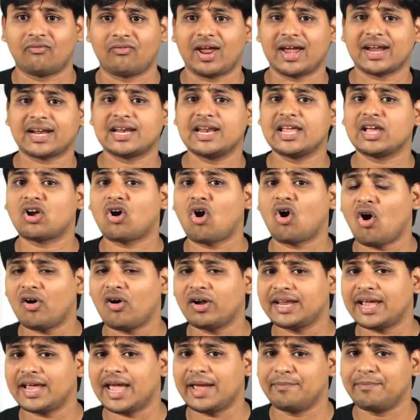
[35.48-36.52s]
right click
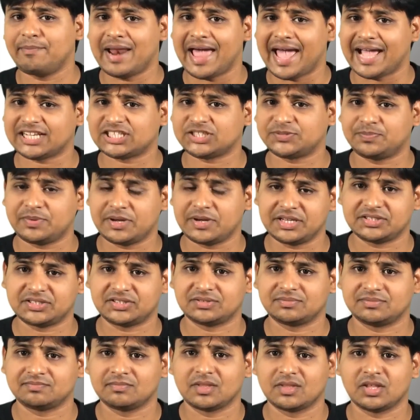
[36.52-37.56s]
on a blank
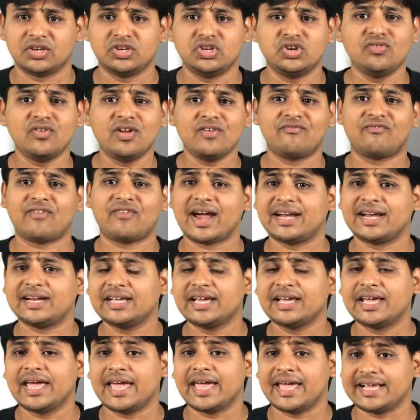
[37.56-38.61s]
space, you will
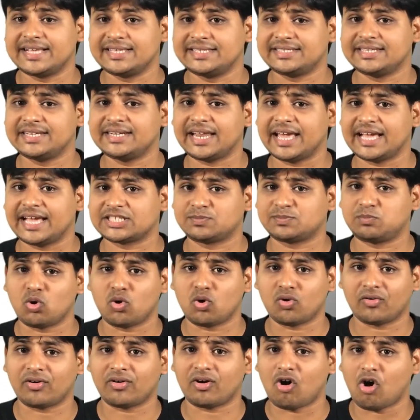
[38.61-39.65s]
find Exit
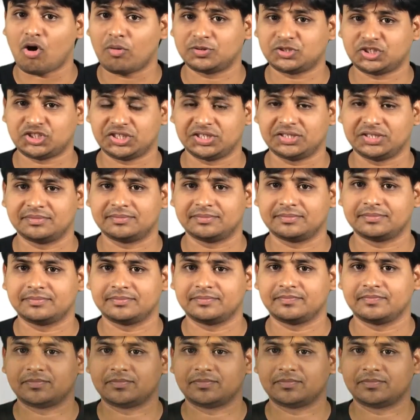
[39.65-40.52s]
Explorer option.